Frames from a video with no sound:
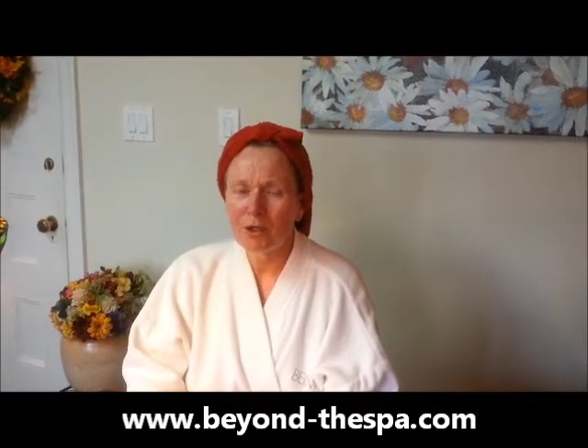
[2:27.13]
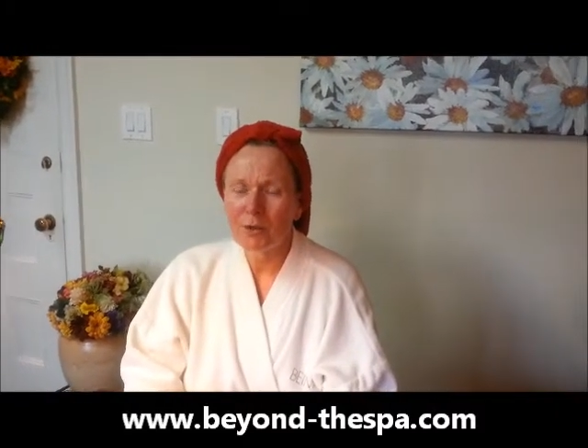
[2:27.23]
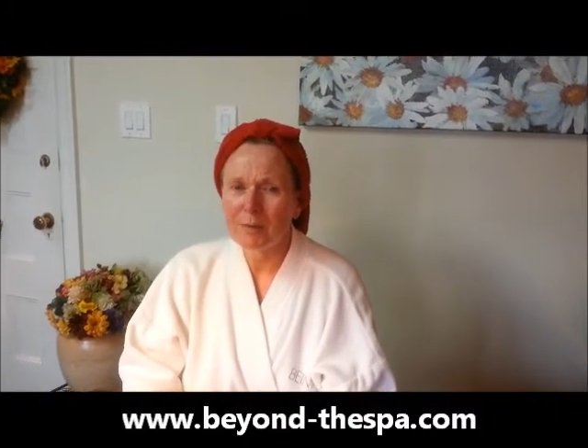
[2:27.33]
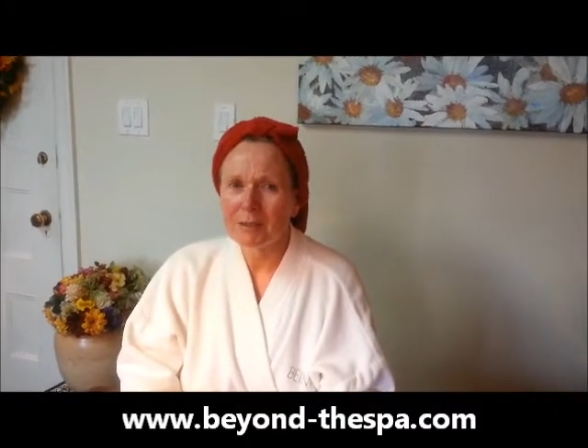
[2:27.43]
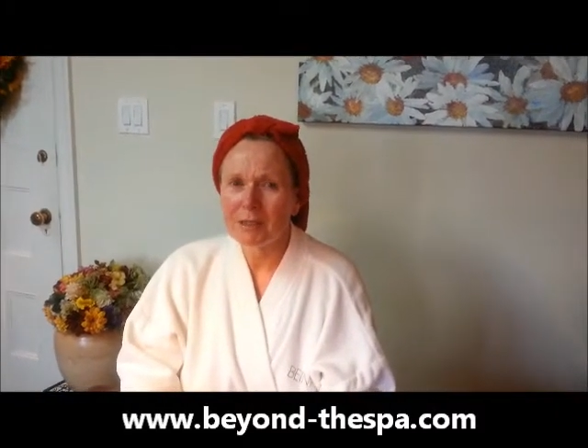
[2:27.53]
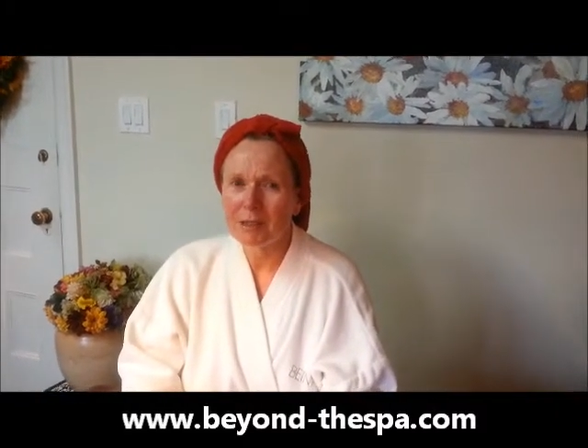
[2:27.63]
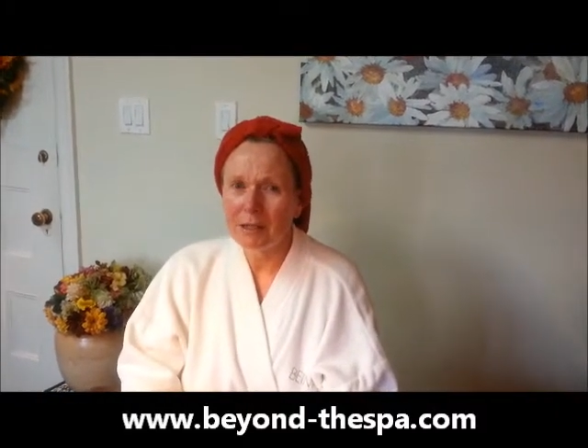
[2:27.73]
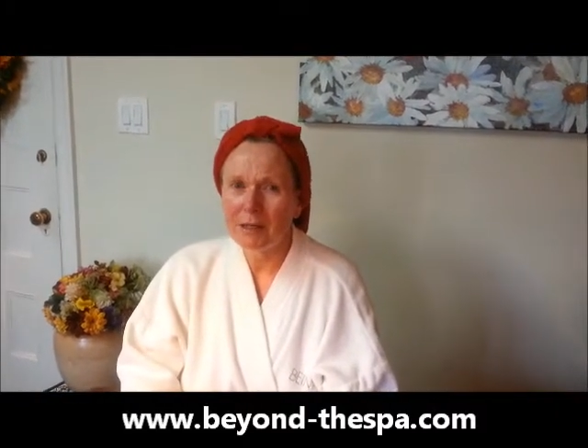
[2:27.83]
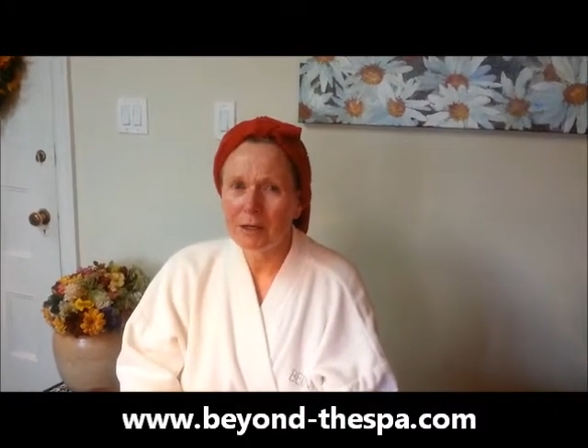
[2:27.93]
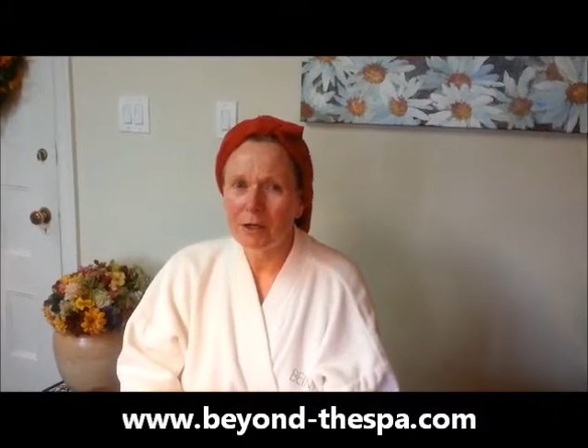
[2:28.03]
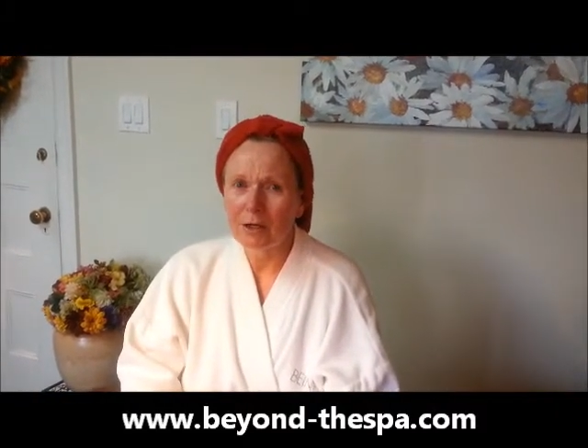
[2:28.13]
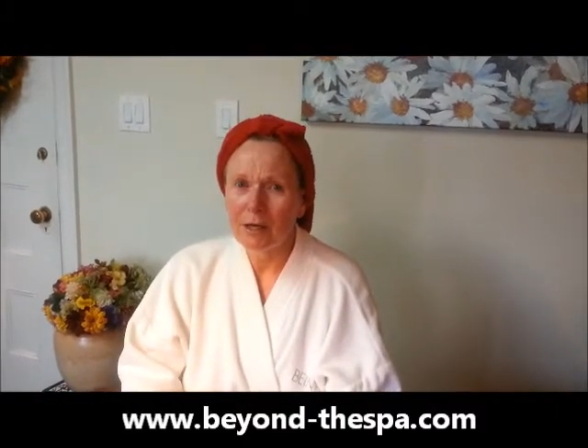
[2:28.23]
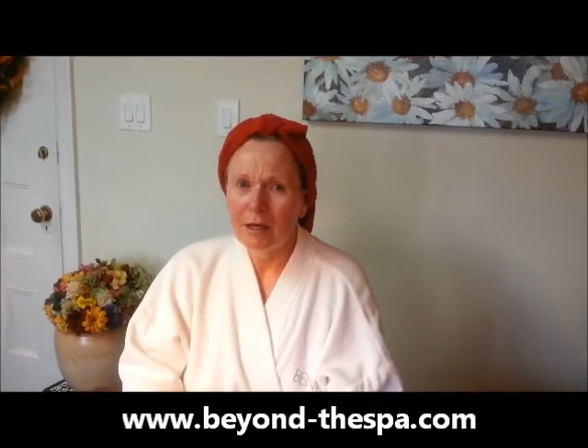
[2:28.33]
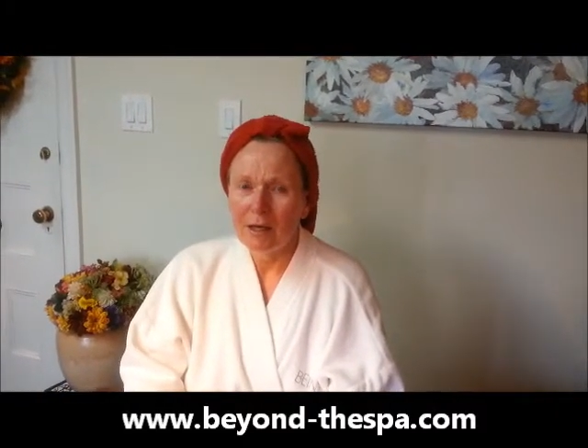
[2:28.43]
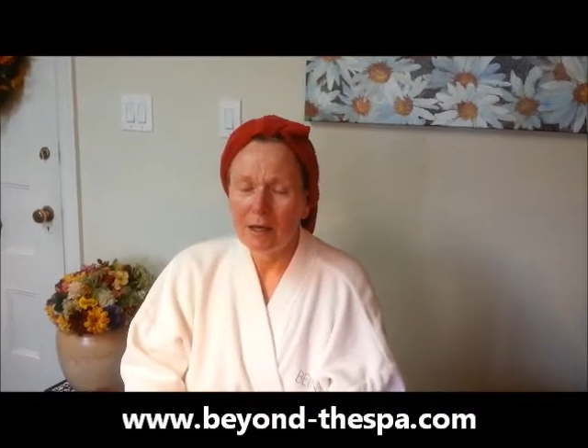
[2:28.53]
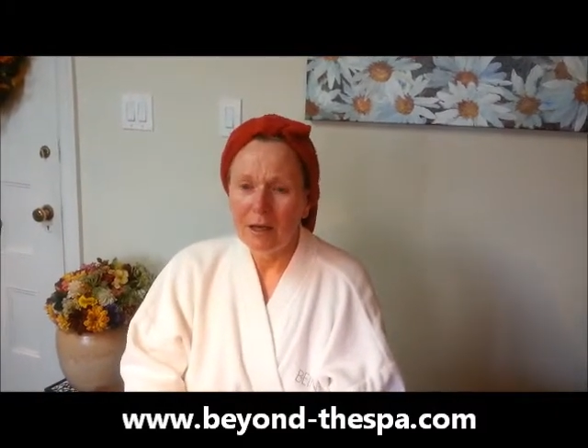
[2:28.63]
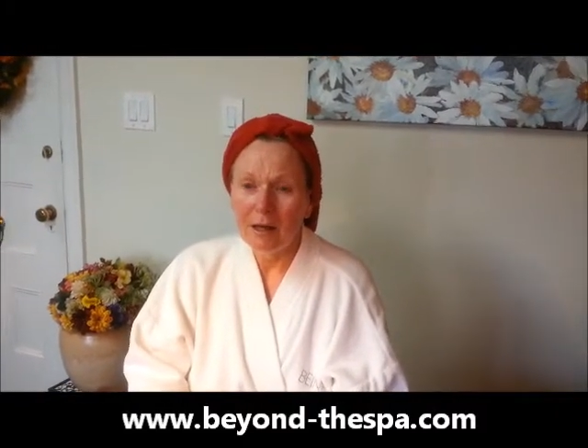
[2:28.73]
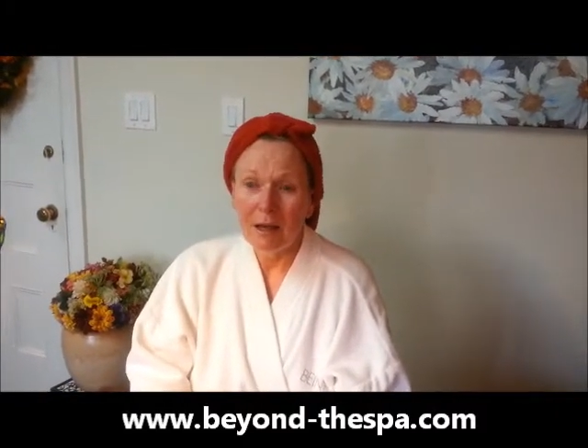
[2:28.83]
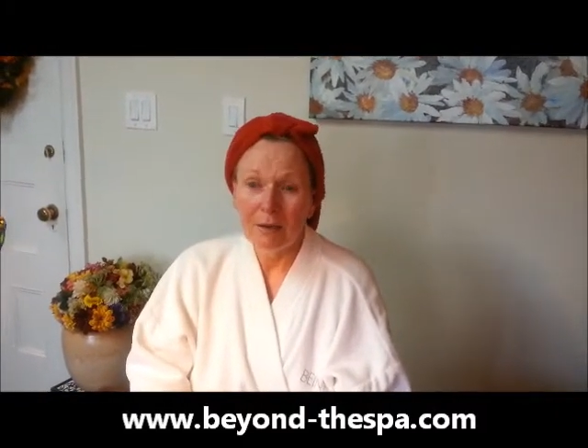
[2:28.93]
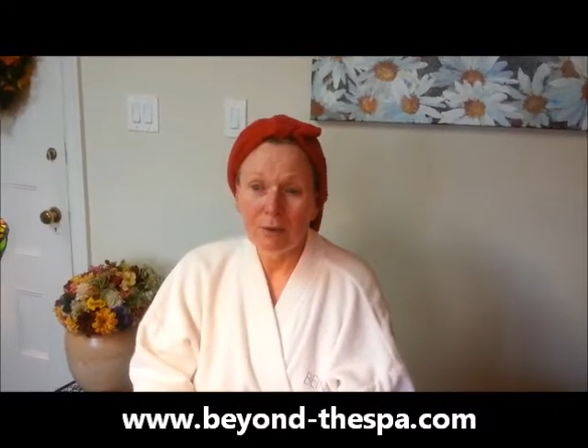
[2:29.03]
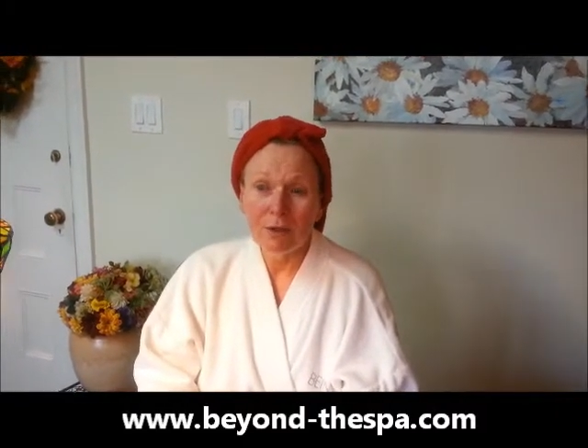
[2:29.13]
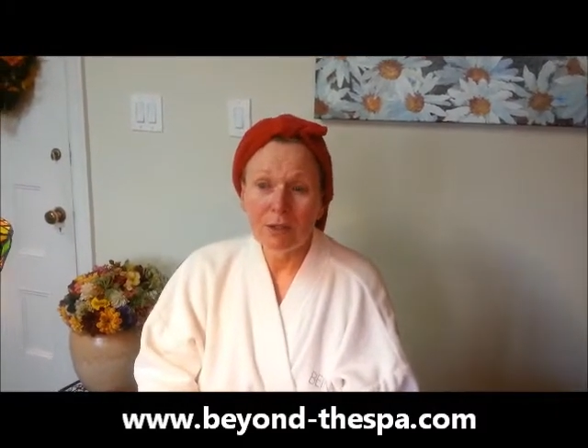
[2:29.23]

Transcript: treatments done here, and I will